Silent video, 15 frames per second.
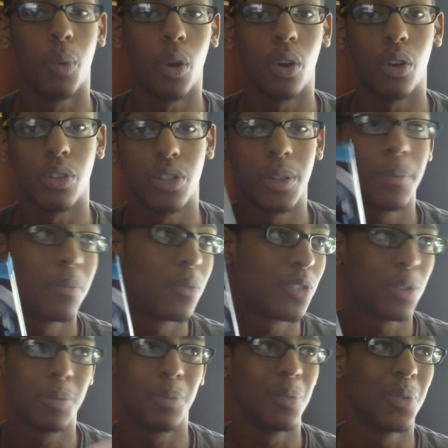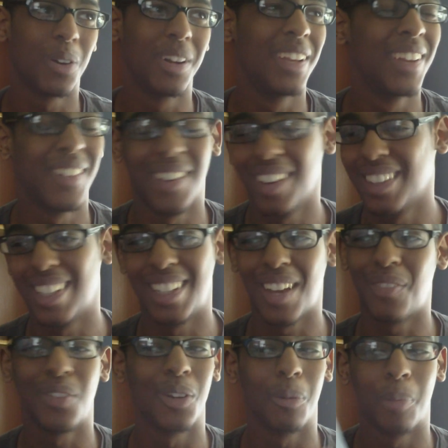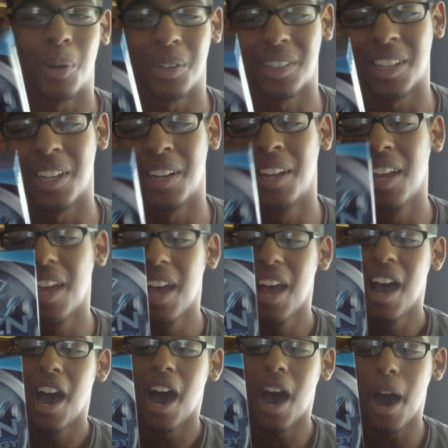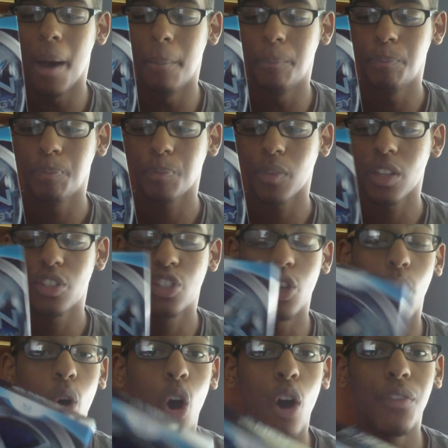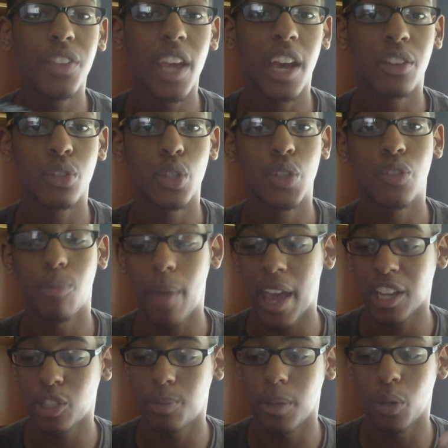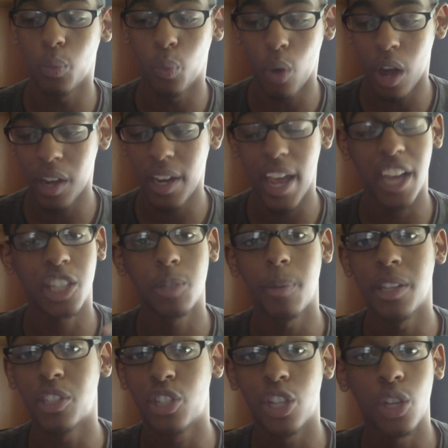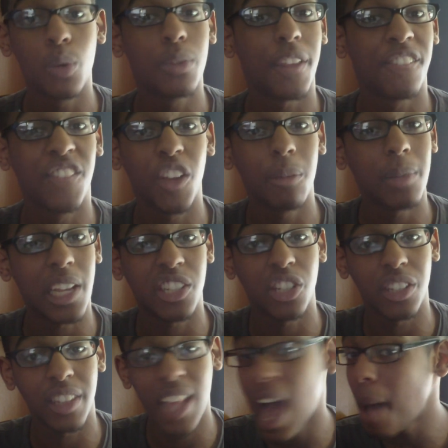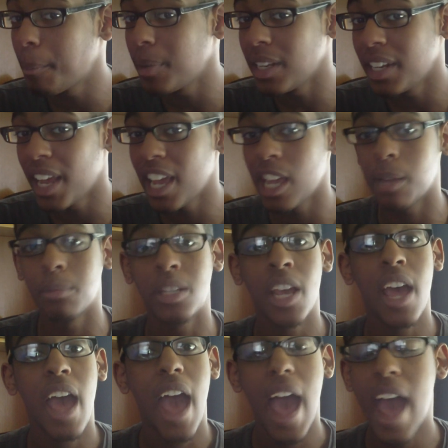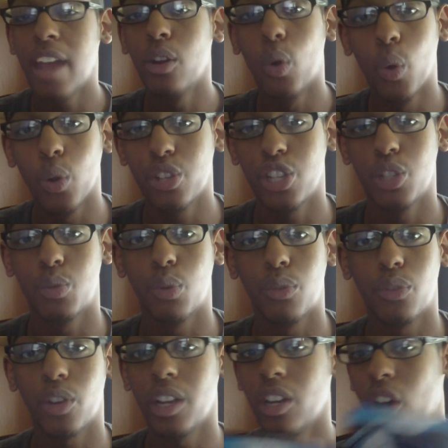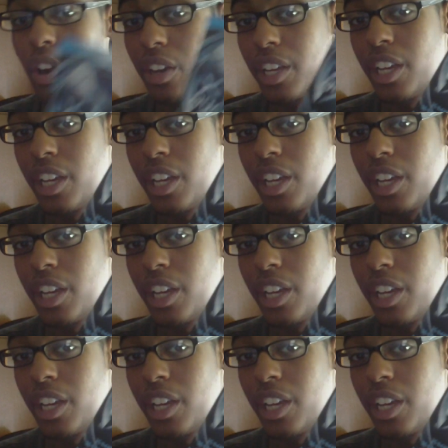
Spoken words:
world. We're on the Death Note part then. So all the extras from X-Men 1, X-Men 2, the film that shall not be named, and Origins Wolverine are